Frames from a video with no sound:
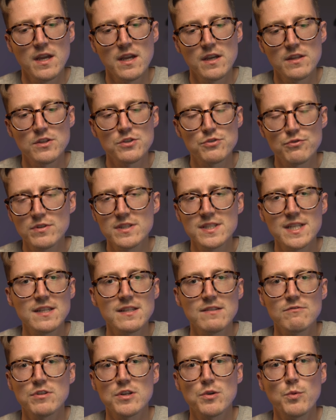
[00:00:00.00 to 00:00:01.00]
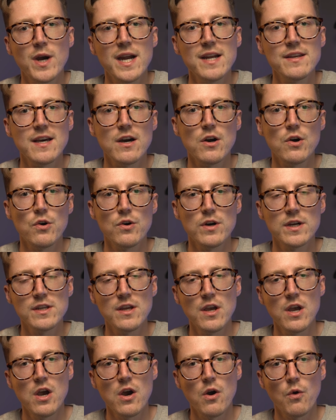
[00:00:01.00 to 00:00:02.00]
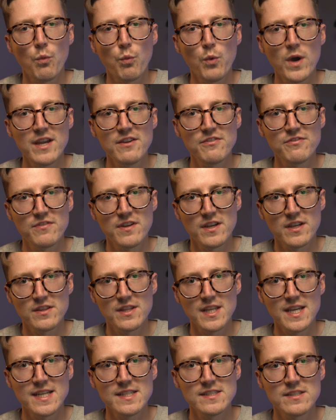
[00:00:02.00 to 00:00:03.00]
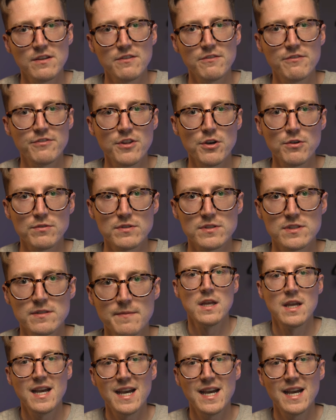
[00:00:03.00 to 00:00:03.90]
The drone didn't require that on with these floats.